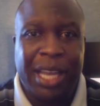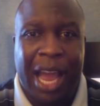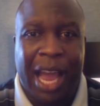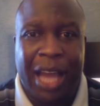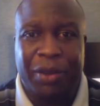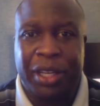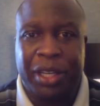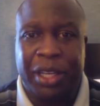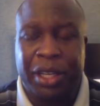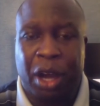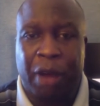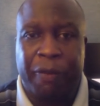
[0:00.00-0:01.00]
I don't think
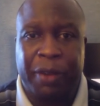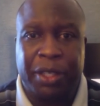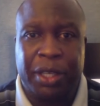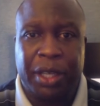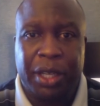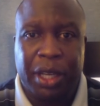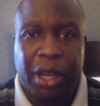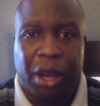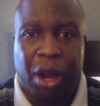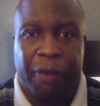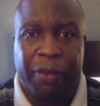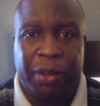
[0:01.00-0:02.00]
the Dolphins'
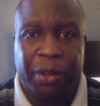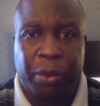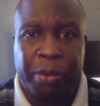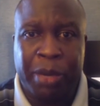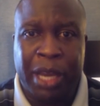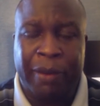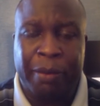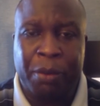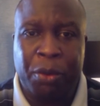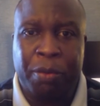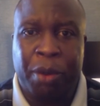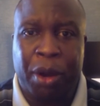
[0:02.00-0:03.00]
offense will be able to
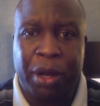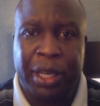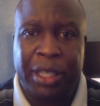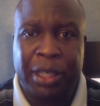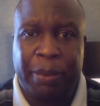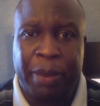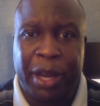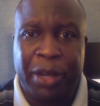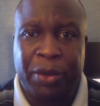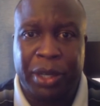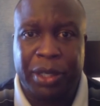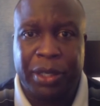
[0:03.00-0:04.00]
move the ball against the
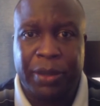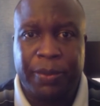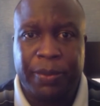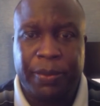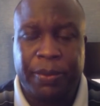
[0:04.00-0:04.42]
Patriots.